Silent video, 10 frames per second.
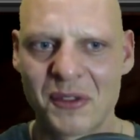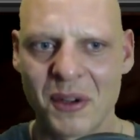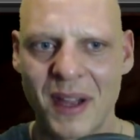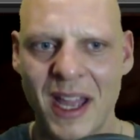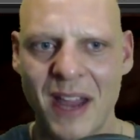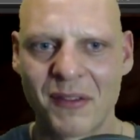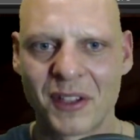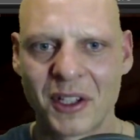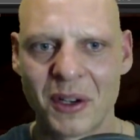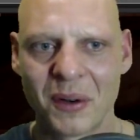So I have to
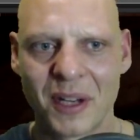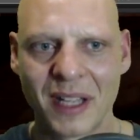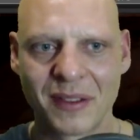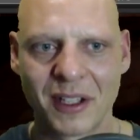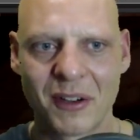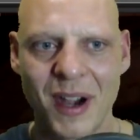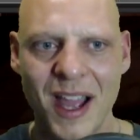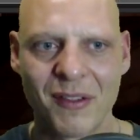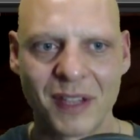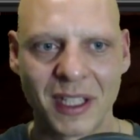go get the
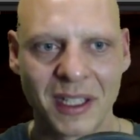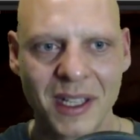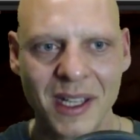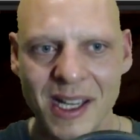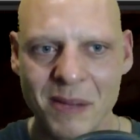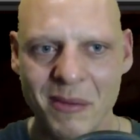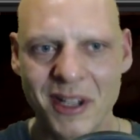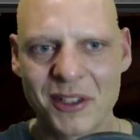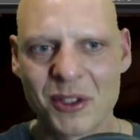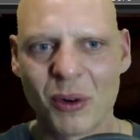crafting
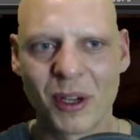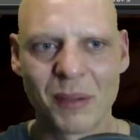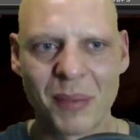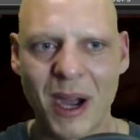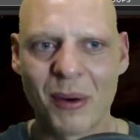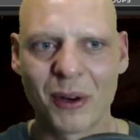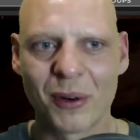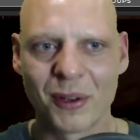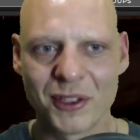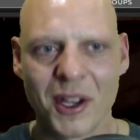because Corium power
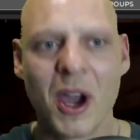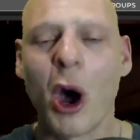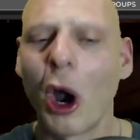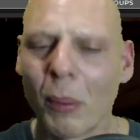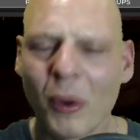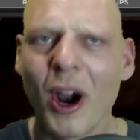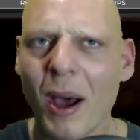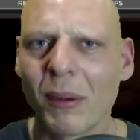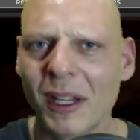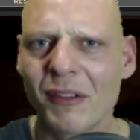cores are
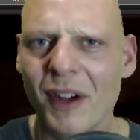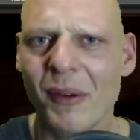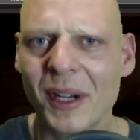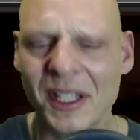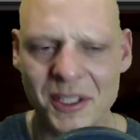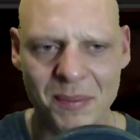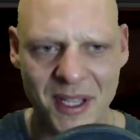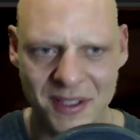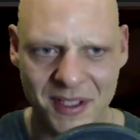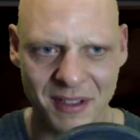probably very
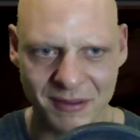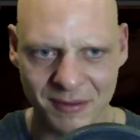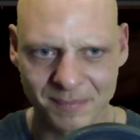expensive.